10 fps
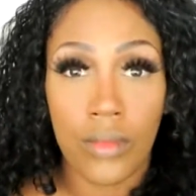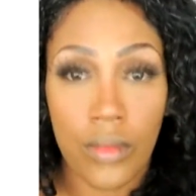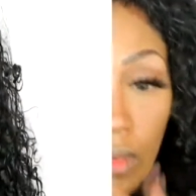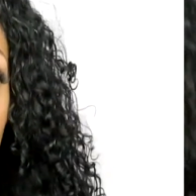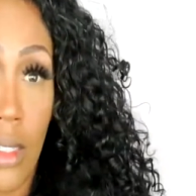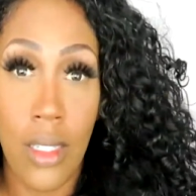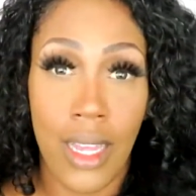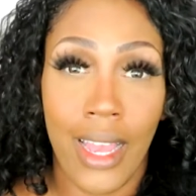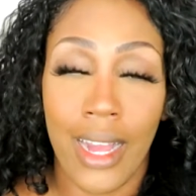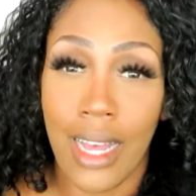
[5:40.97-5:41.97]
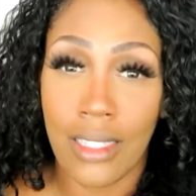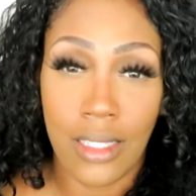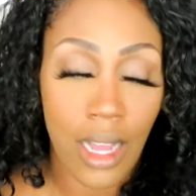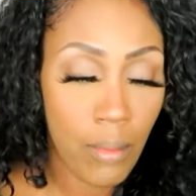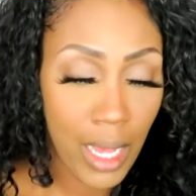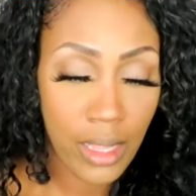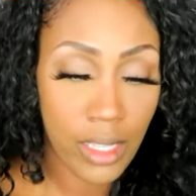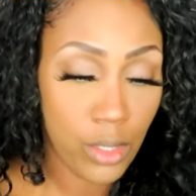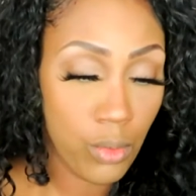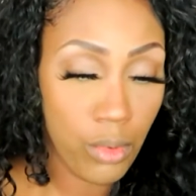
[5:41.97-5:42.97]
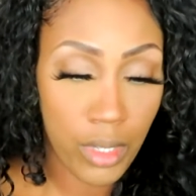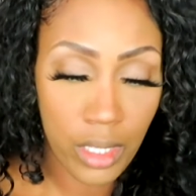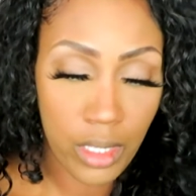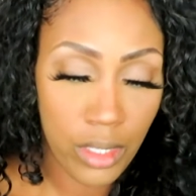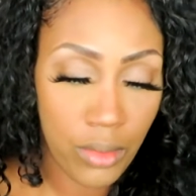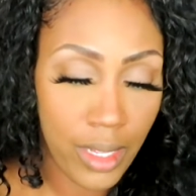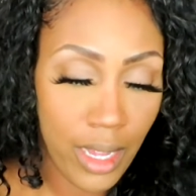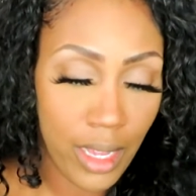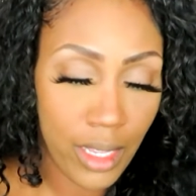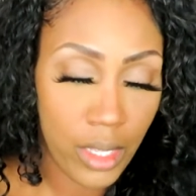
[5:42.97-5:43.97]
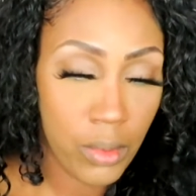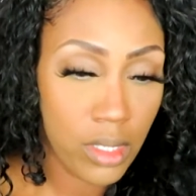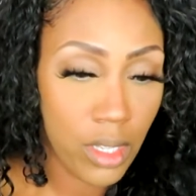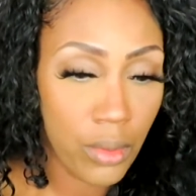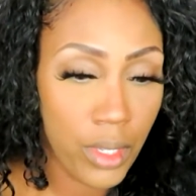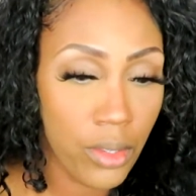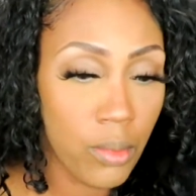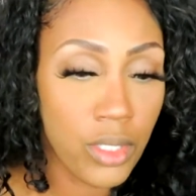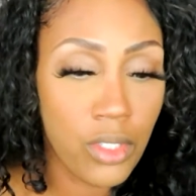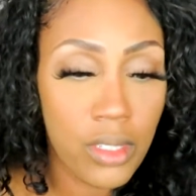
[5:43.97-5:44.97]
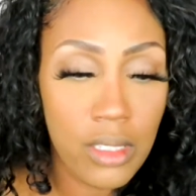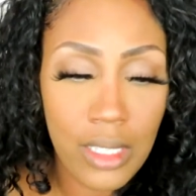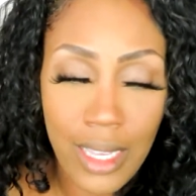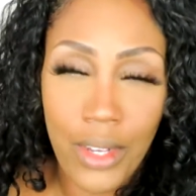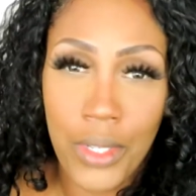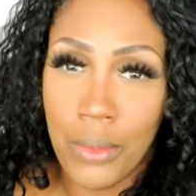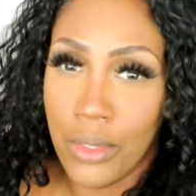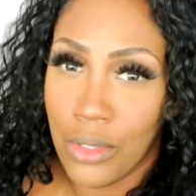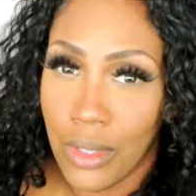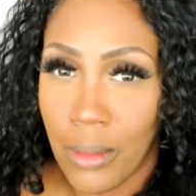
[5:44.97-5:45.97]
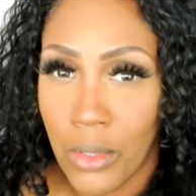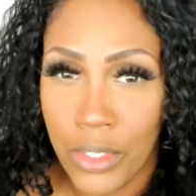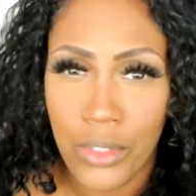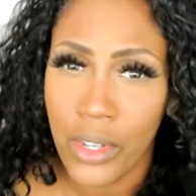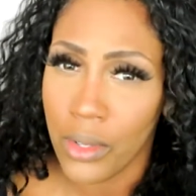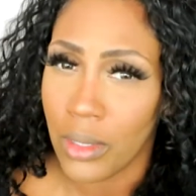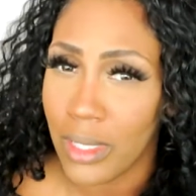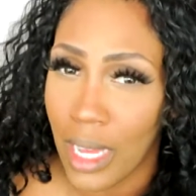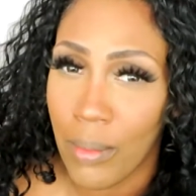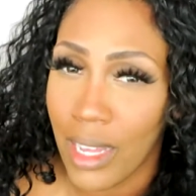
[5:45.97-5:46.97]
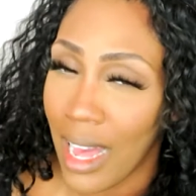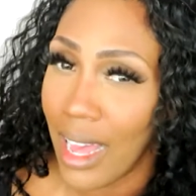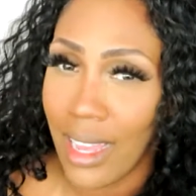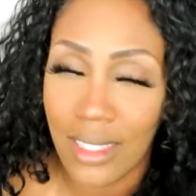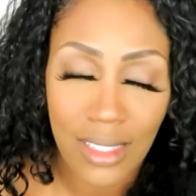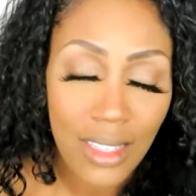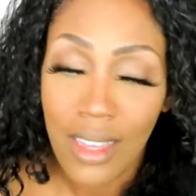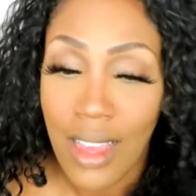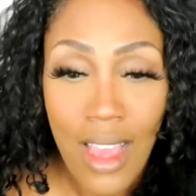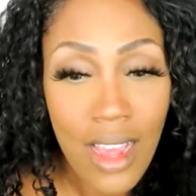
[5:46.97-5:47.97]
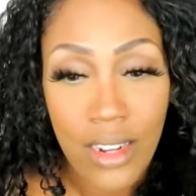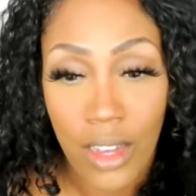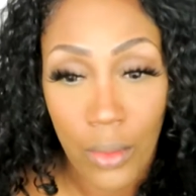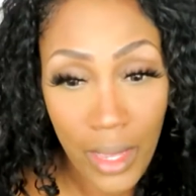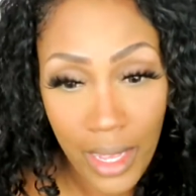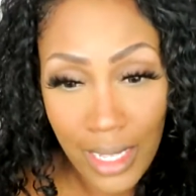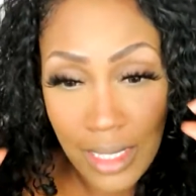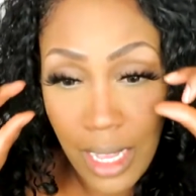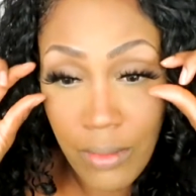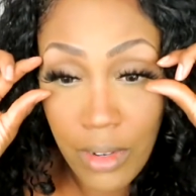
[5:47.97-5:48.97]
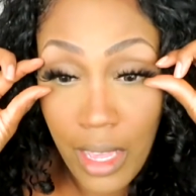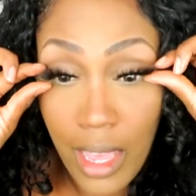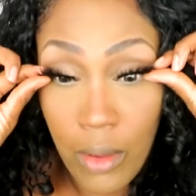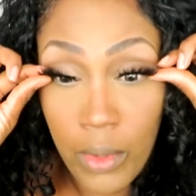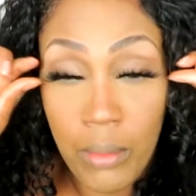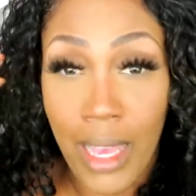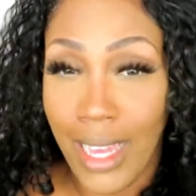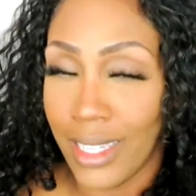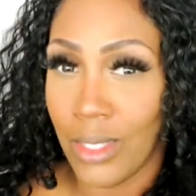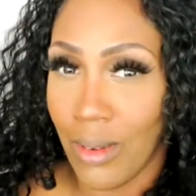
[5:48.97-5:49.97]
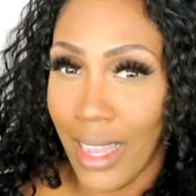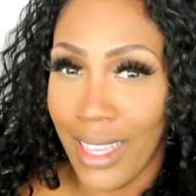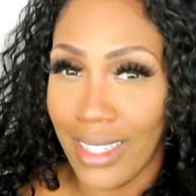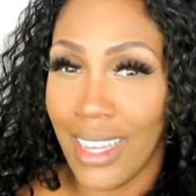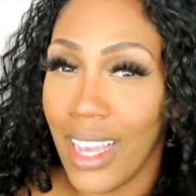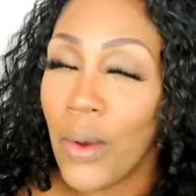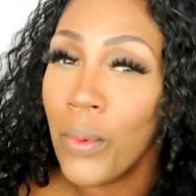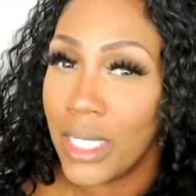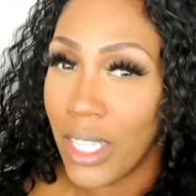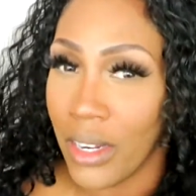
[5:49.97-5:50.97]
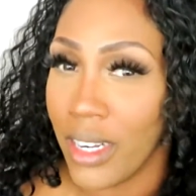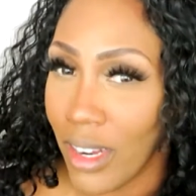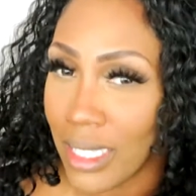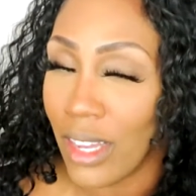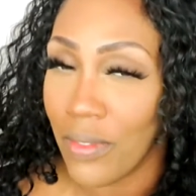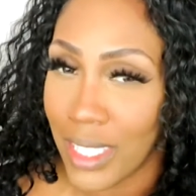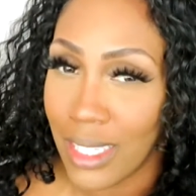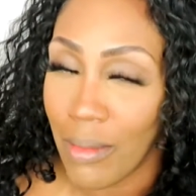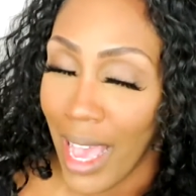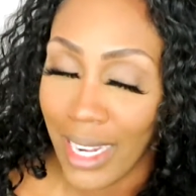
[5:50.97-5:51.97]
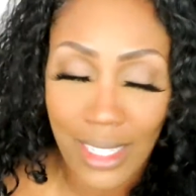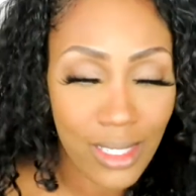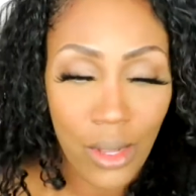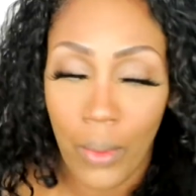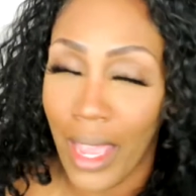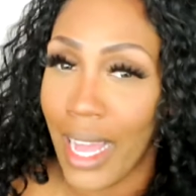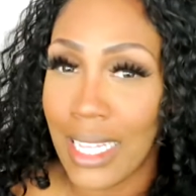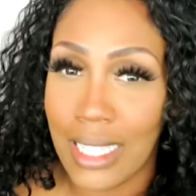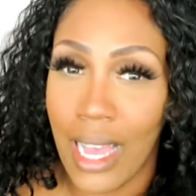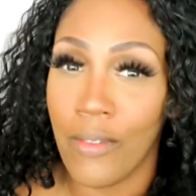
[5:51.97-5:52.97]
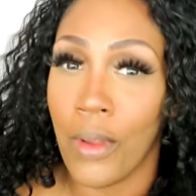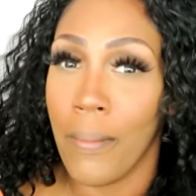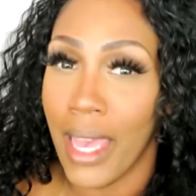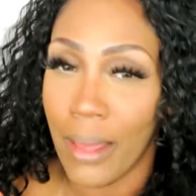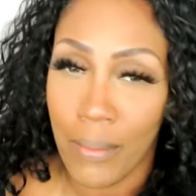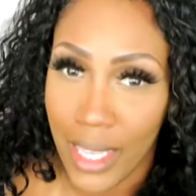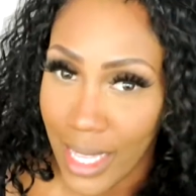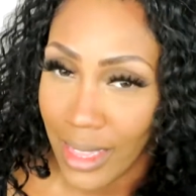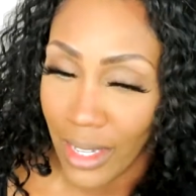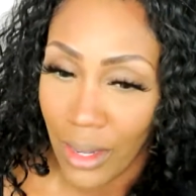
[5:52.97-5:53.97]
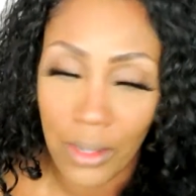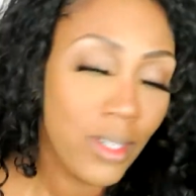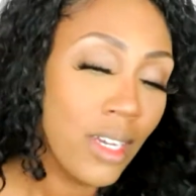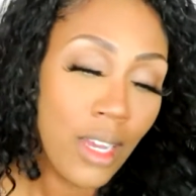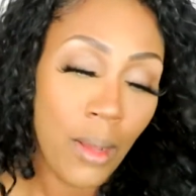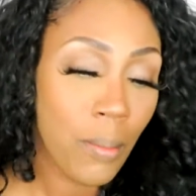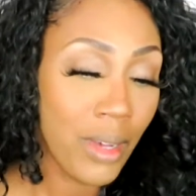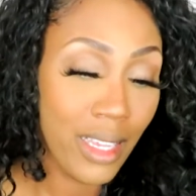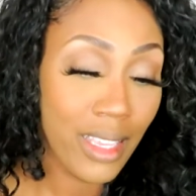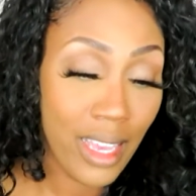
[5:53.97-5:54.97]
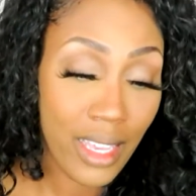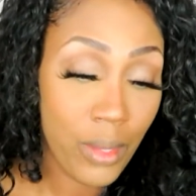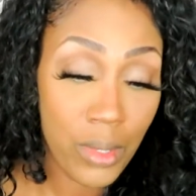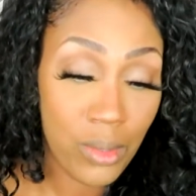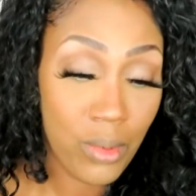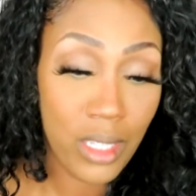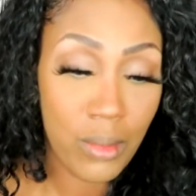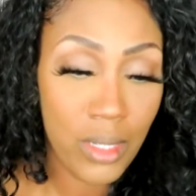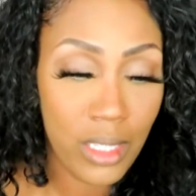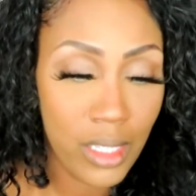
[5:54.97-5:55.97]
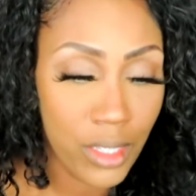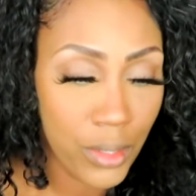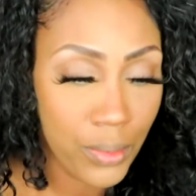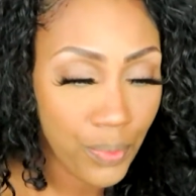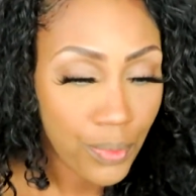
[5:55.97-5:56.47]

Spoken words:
Y'all, today I got stopped by this really cute guy. He was so cute, but you could tell he was trouble. You know those type of guys? No, we ain't got time for that. We baddies, right? We turning ourselves into baddies, so we ain't got time for bad men though. But yeah, he was really, really cute.